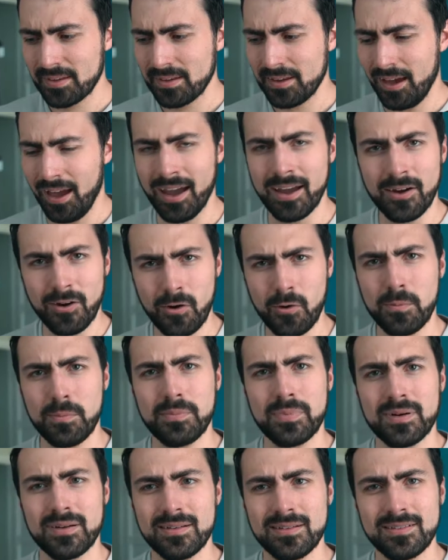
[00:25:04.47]
I hope
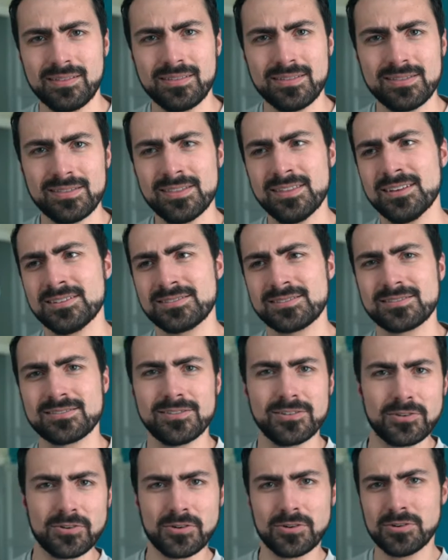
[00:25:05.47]
this
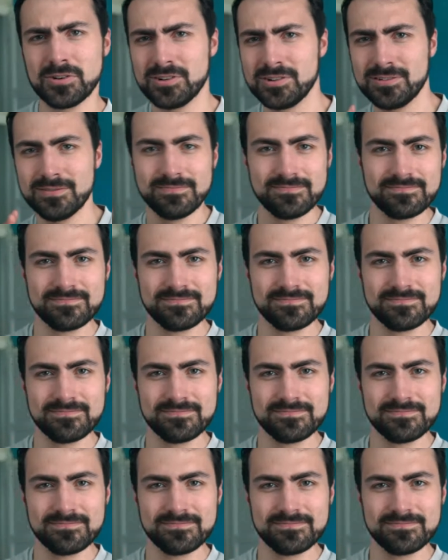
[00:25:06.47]
little